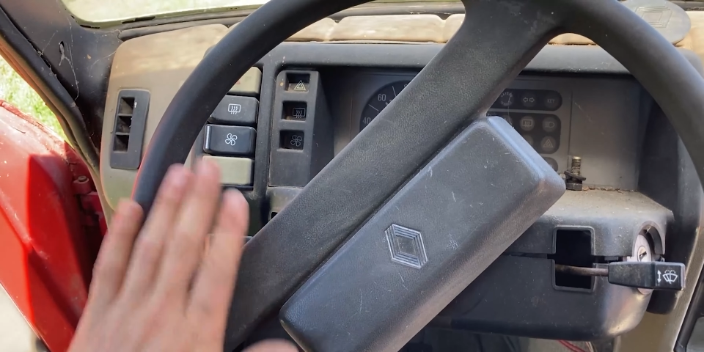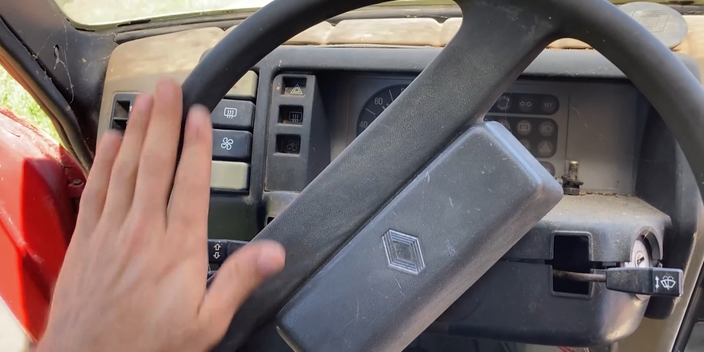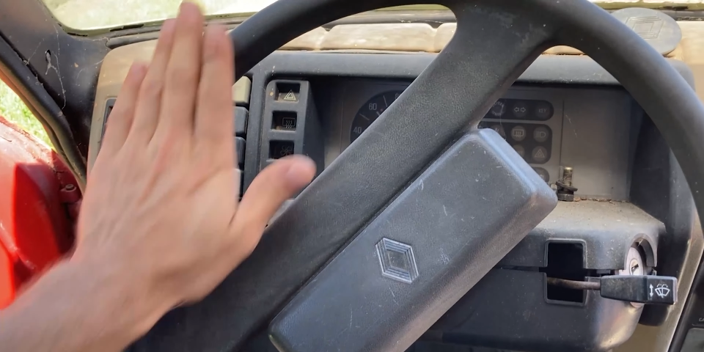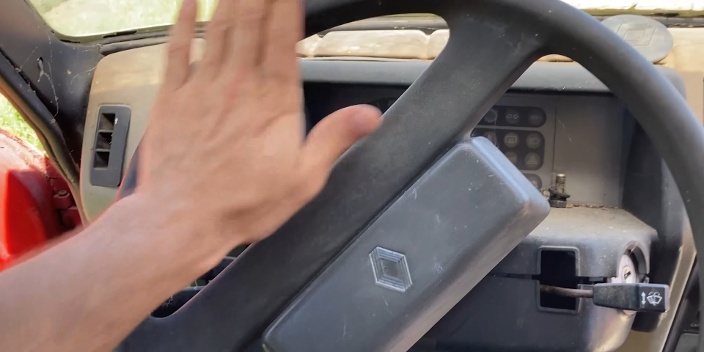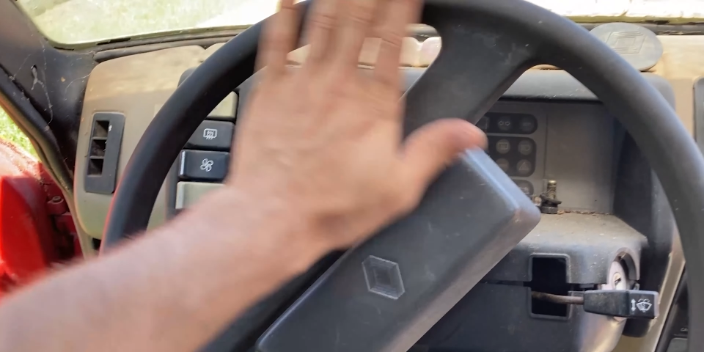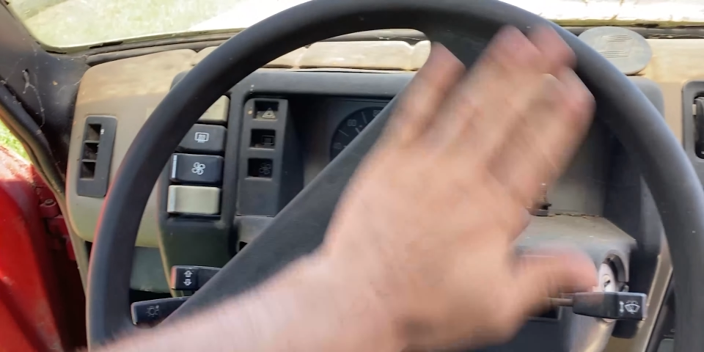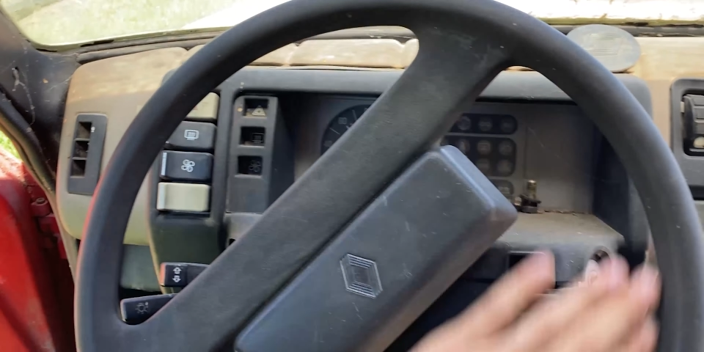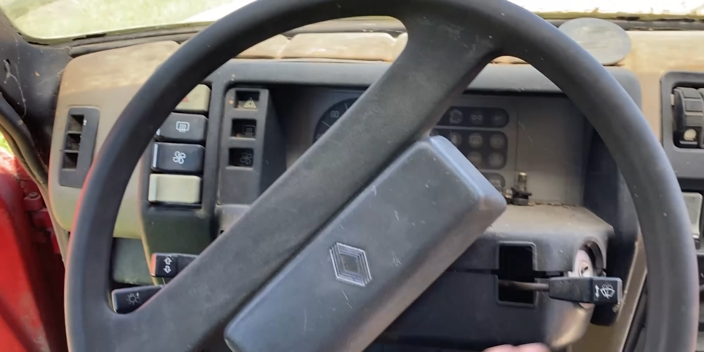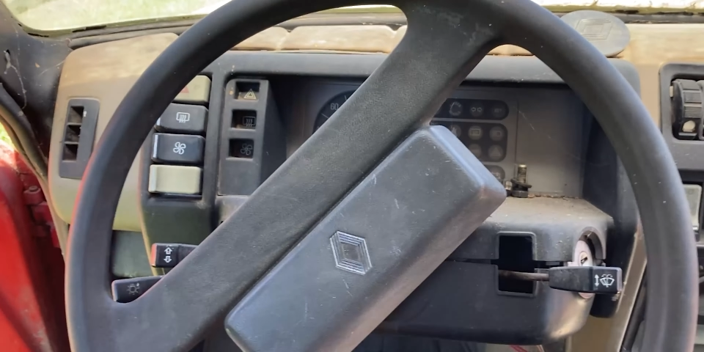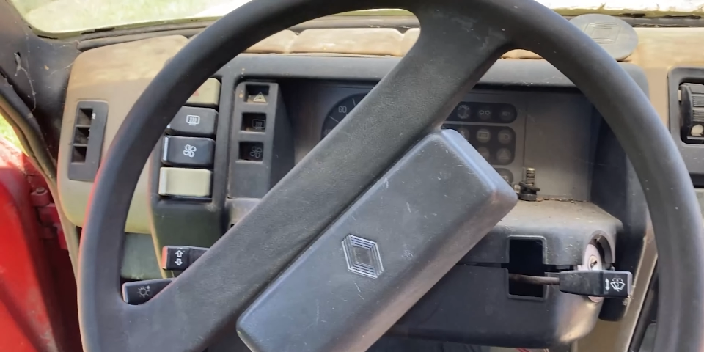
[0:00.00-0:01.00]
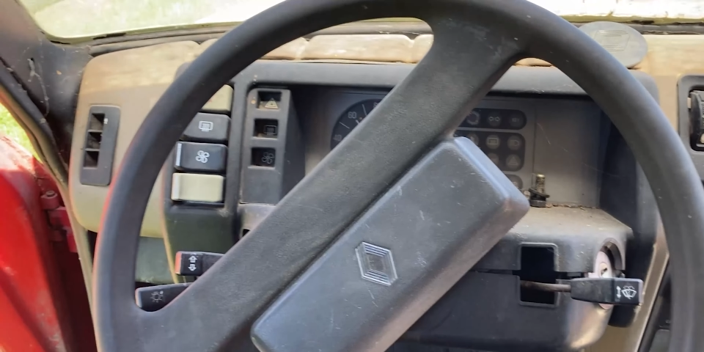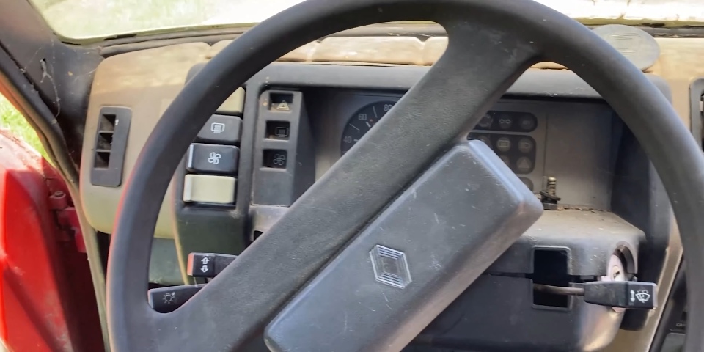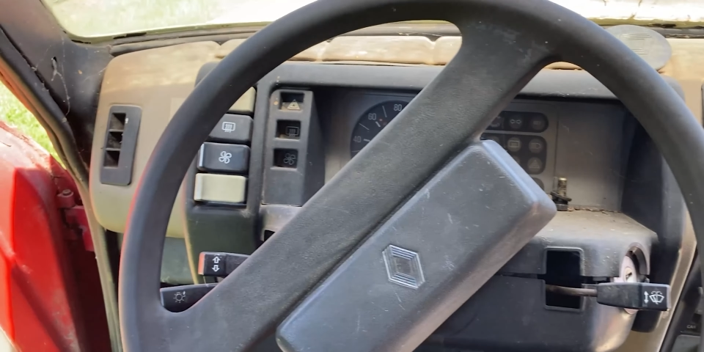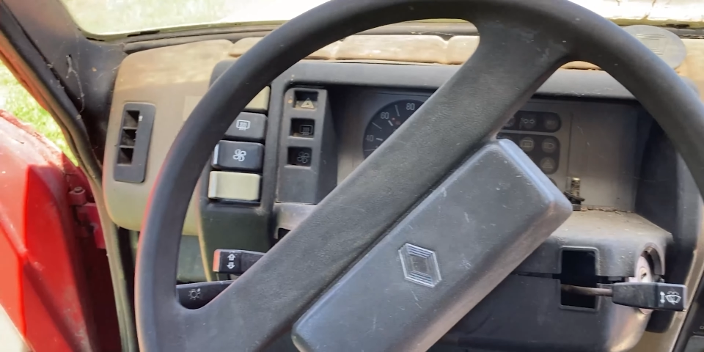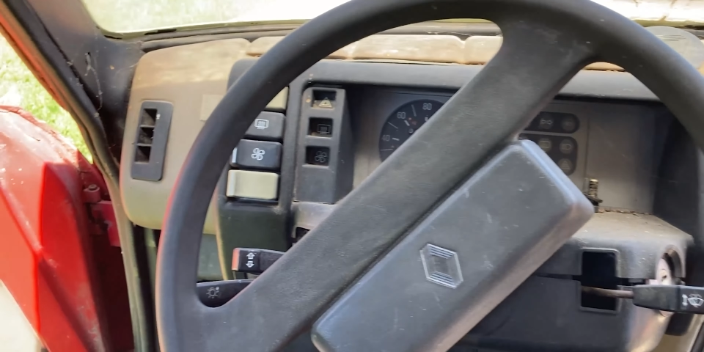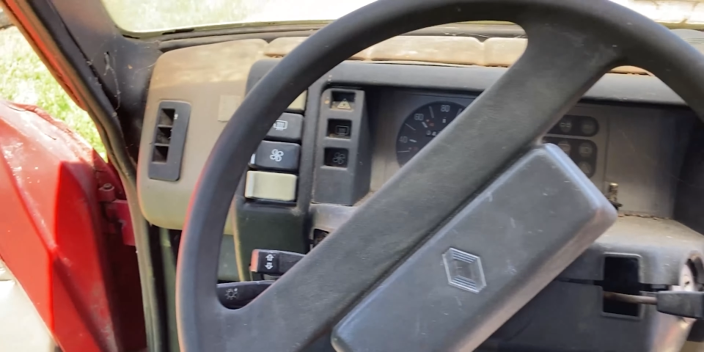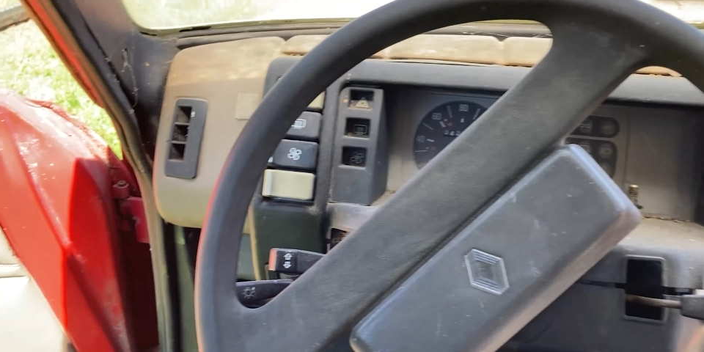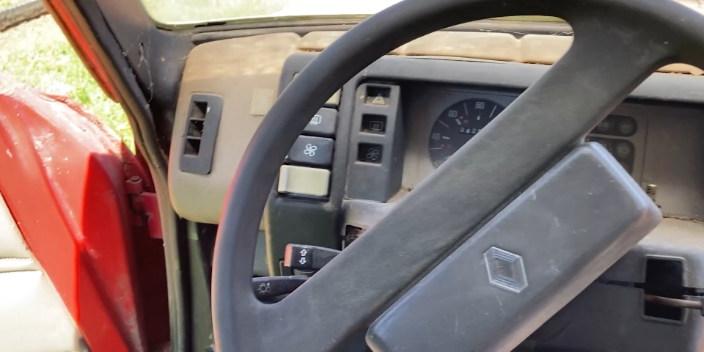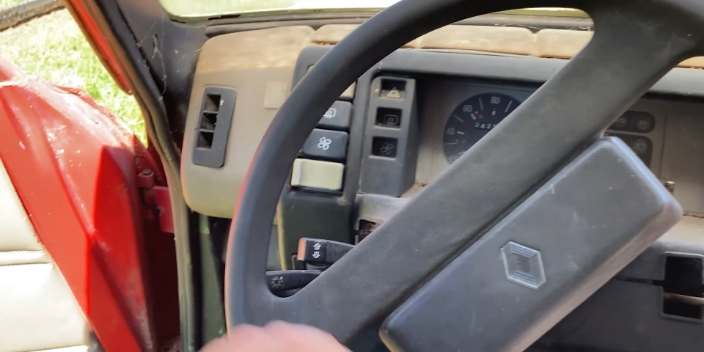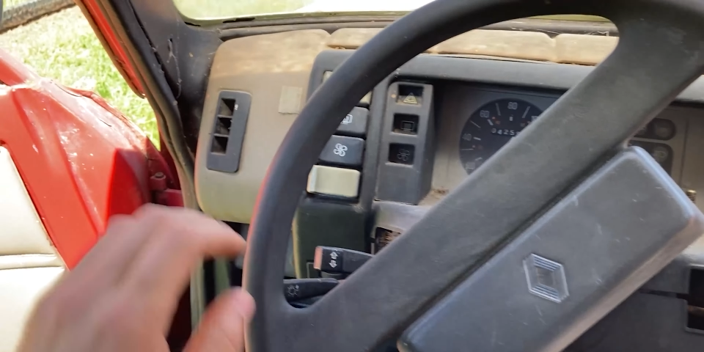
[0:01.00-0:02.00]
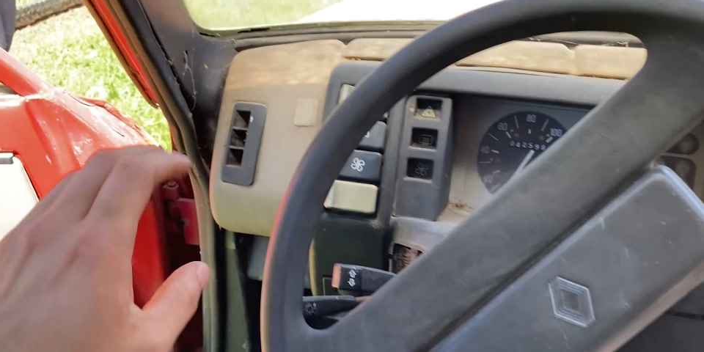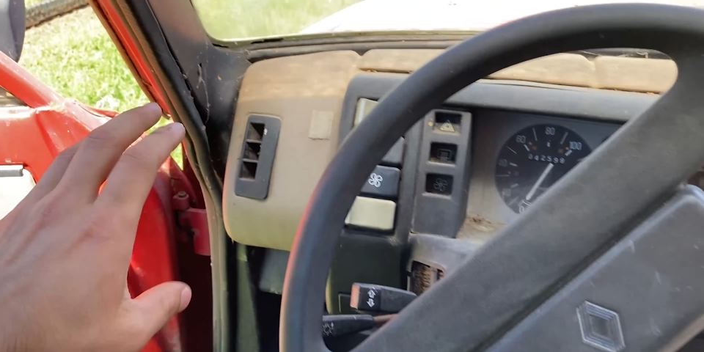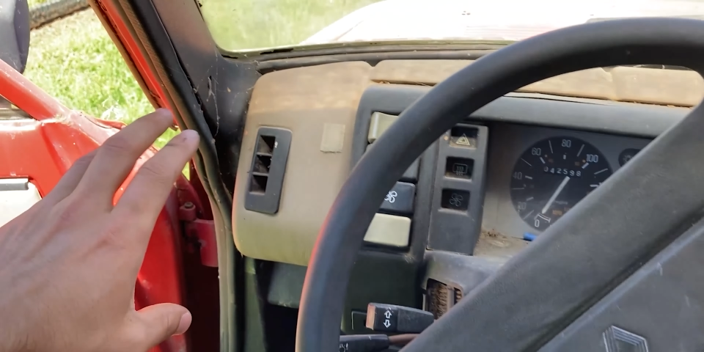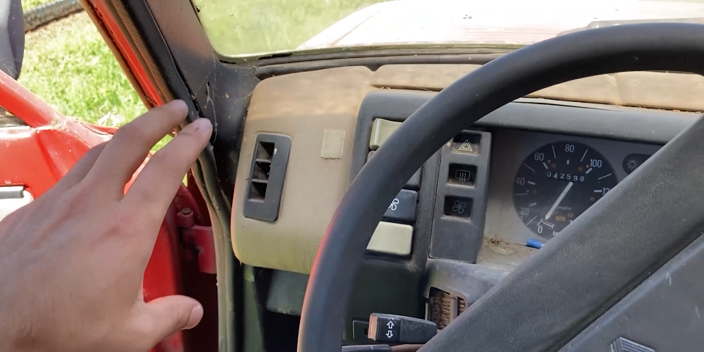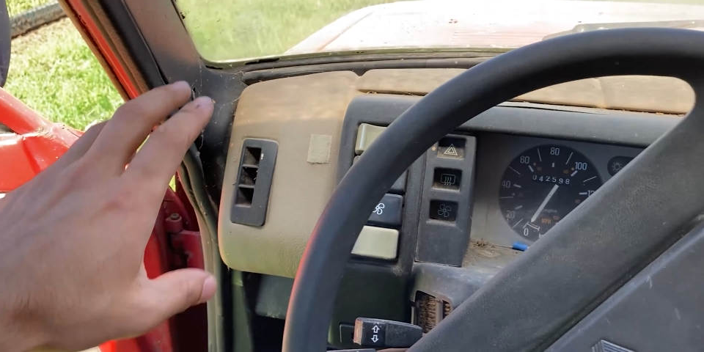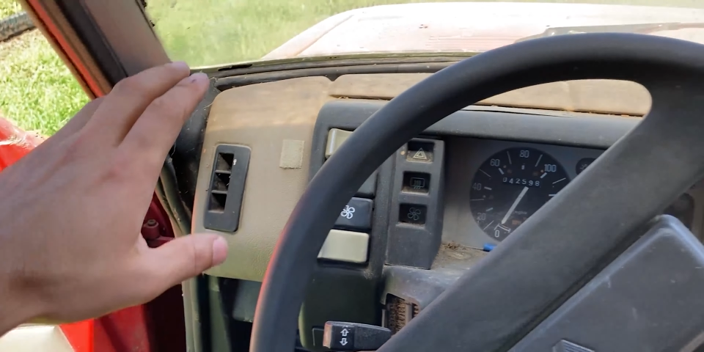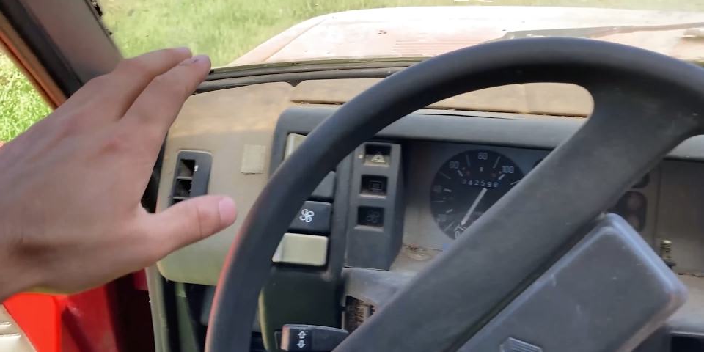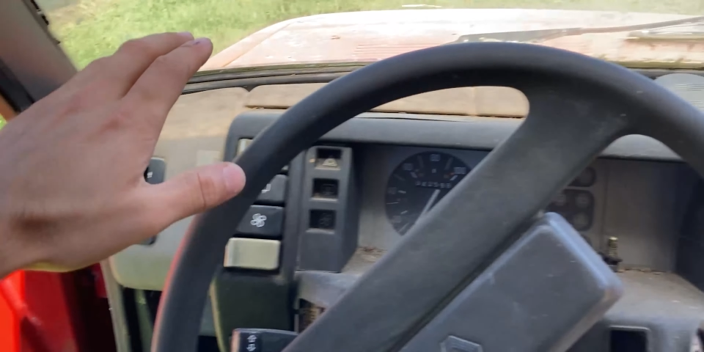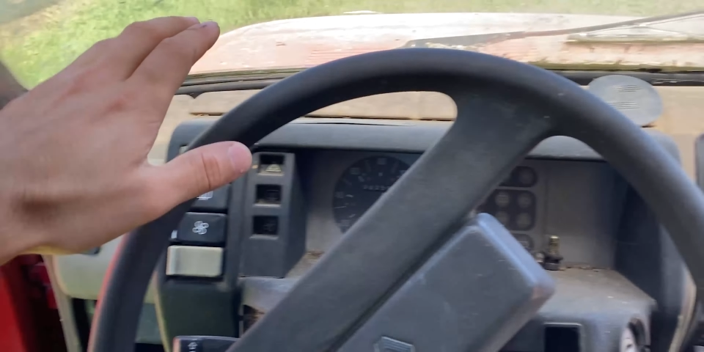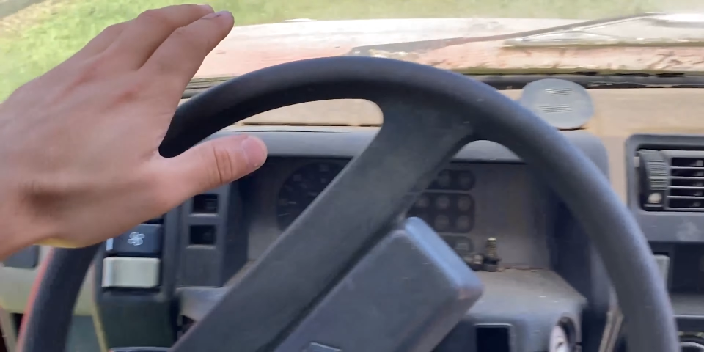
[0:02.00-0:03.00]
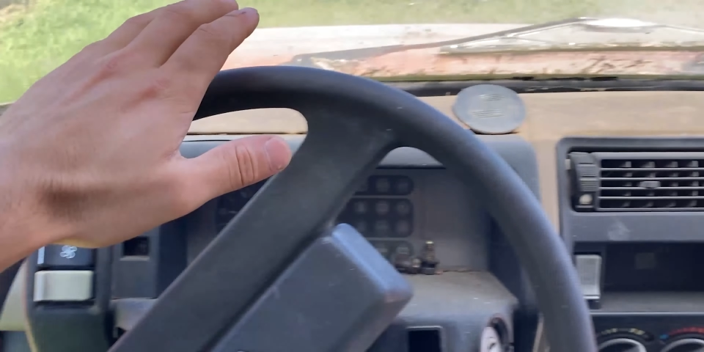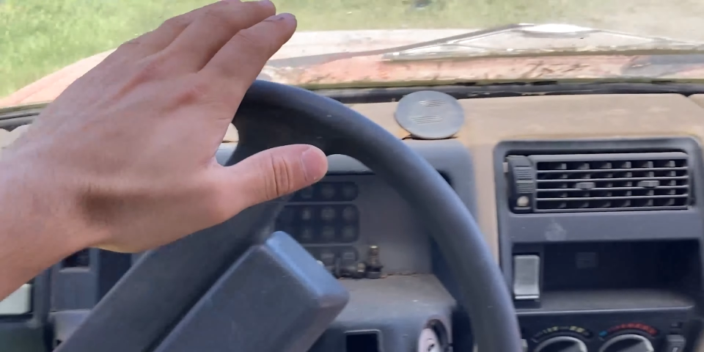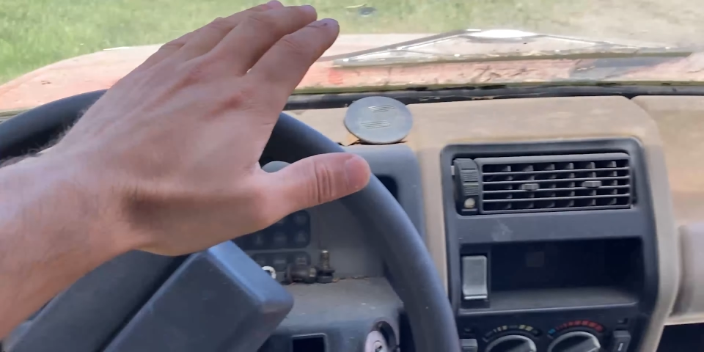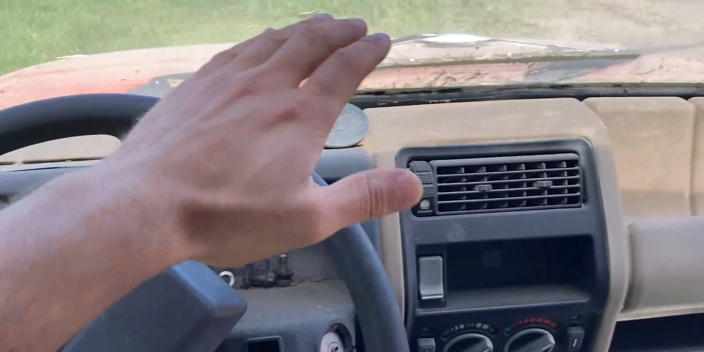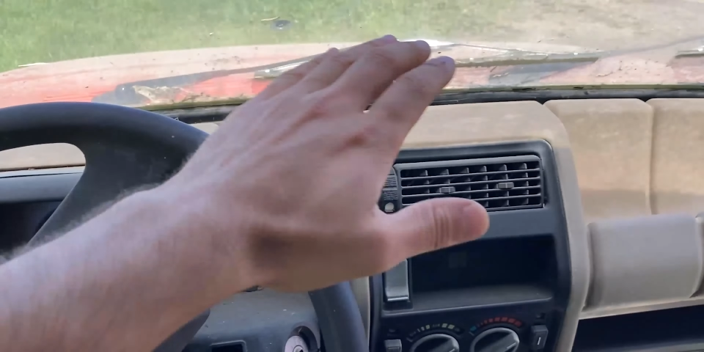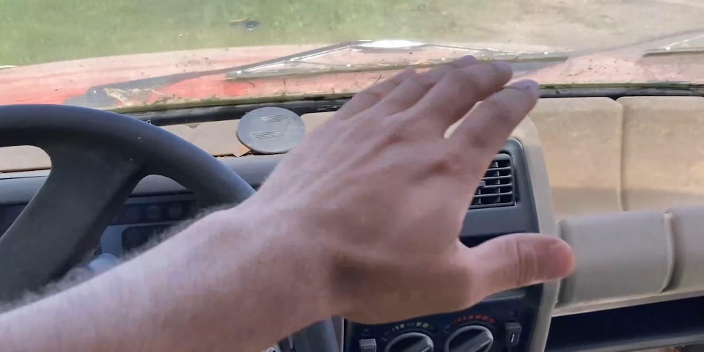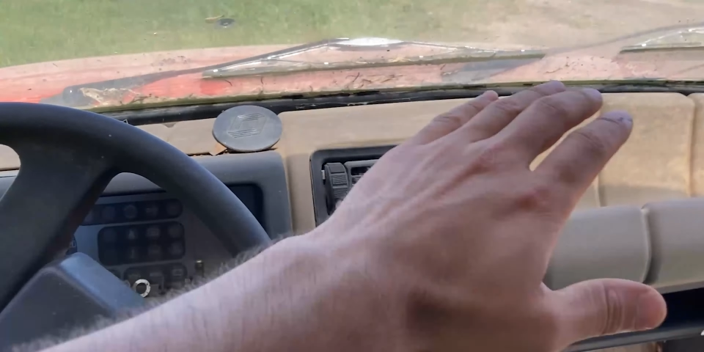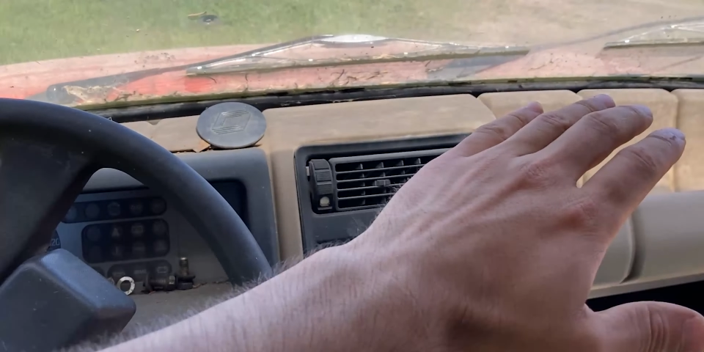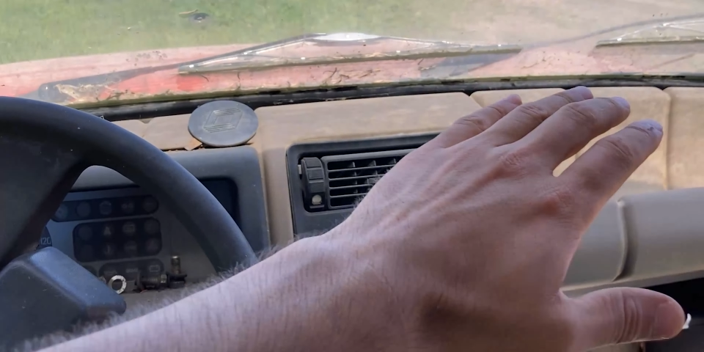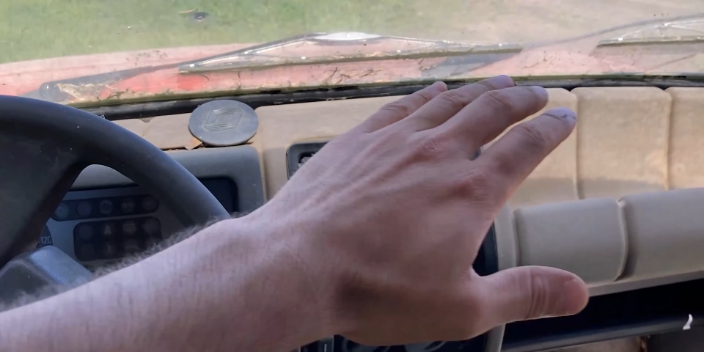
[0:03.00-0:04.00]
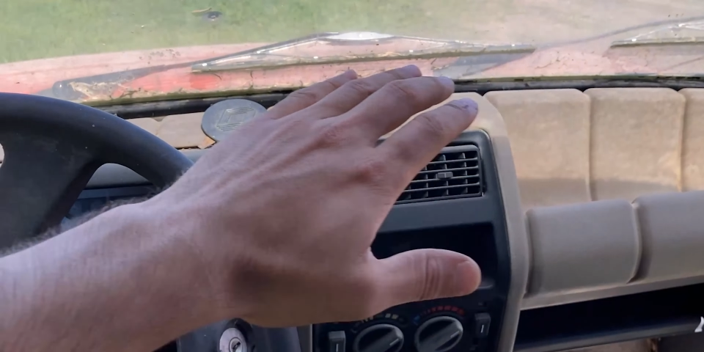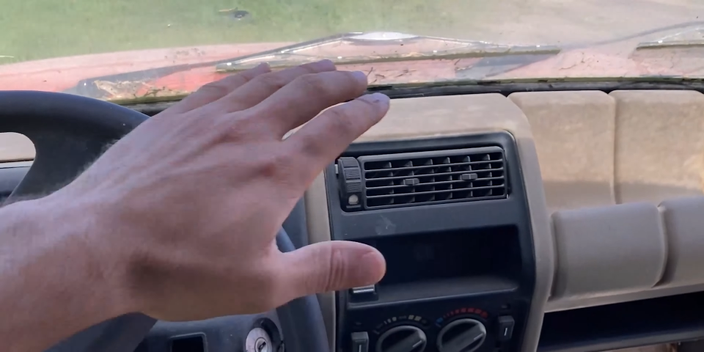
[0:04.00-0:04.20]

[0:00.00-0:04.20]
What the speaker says: (no speaker visible)